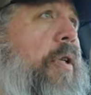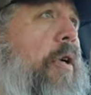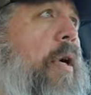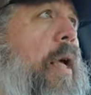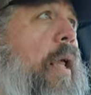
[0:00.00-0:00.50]
So
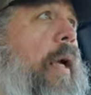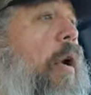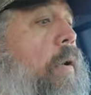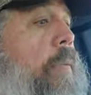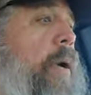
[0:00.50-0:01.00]
you're not like,
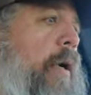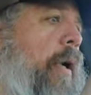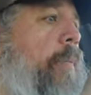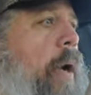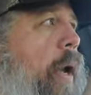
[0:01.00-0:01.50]
oh, I better
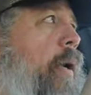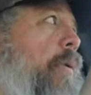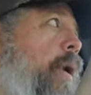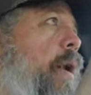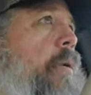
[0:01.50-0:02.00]
get my
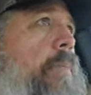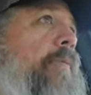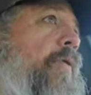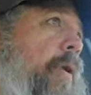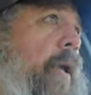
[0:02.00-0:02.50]
act together
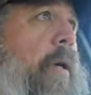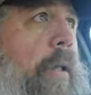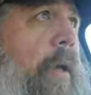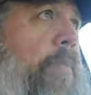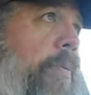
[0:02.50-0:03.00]
before the
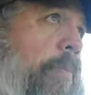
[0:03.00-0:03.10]
eclipse